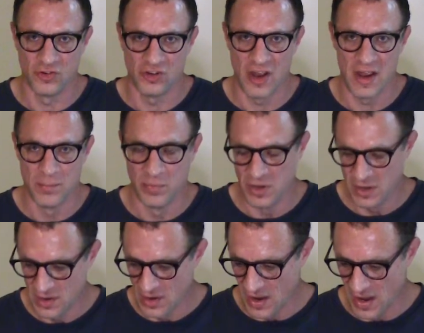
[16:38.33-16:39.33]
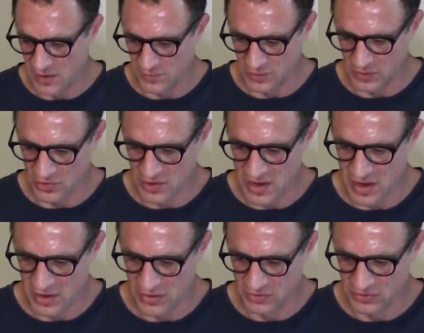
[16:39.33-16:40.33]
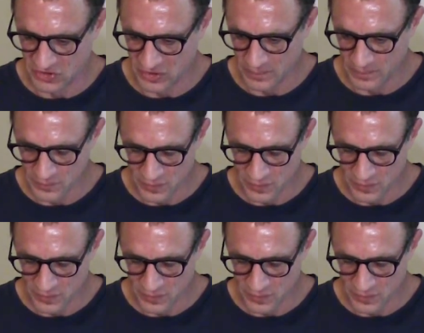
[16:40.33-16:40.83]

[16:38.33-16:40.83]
shape. And if the clay is